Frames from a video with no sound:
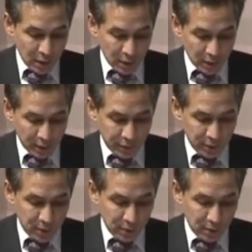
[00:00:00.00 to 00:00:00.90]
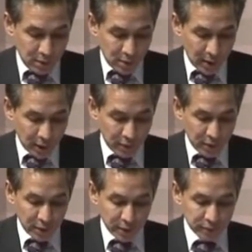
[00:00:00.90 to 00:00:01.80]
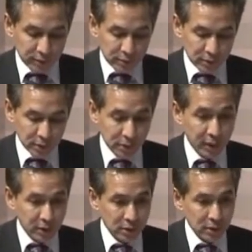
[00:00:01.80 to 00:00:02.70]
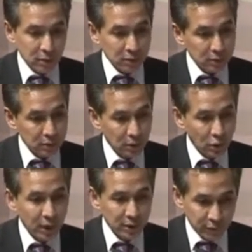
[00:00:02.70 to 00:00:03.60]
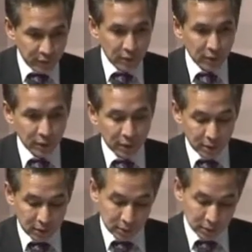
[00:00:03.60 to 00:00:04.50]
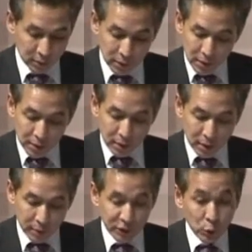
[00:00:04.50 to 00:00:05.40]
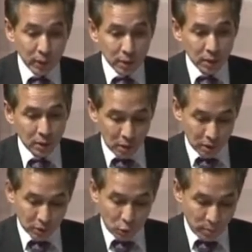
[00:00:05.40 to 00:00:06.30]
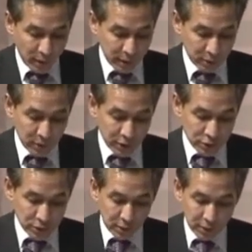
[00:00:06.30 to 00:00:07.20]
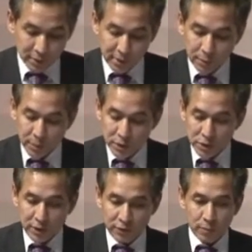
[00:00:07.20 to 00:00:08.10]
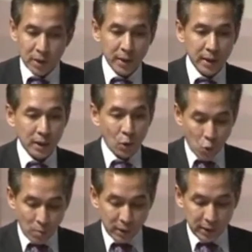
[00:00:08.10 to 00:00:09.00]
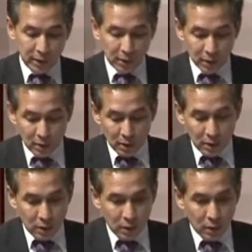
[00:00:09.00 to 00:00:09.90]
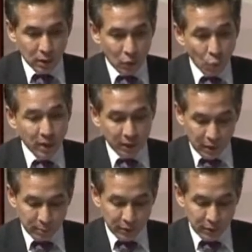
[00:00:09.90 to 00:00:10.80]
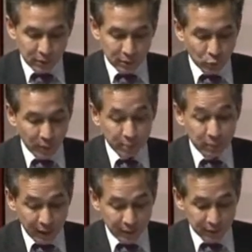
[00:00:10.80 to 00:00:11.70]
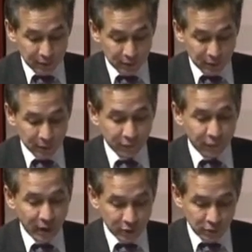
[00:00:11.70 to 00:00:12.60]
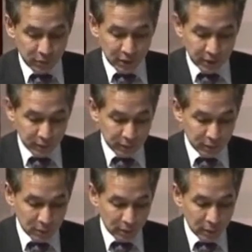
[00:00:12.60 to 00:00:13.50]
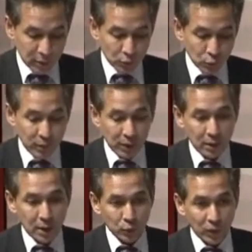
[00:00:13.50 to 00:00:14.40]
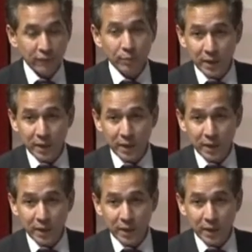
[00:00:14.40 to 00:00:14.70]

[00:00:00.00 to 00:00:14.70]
Uh, another key area is the greater connectivity that uh, uh between uh, Oman and Malaysia, and this can be achieved by Omani, uh, Oman companies, Oman players, financial players, to be to have a